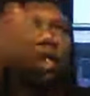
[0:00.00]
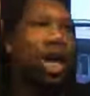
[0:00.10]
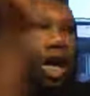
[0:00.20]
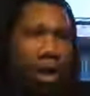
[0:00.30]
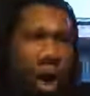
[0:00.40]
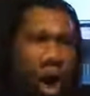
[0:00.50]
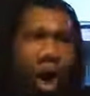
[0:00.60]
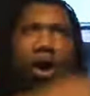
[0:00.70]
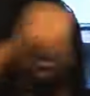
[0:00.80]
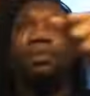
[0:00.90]
you cutting
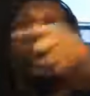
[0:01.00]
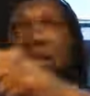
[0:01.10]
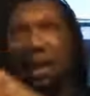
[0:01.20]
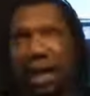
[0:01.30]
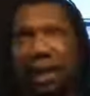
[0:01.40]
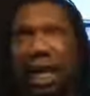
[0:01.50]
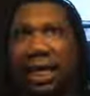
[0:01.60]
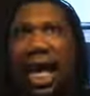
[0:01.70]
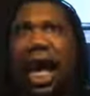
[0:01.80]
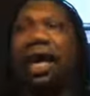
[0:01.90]
herbs and things
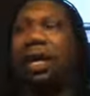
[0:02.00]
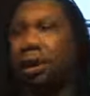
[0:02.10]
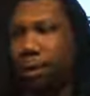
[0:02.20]
like that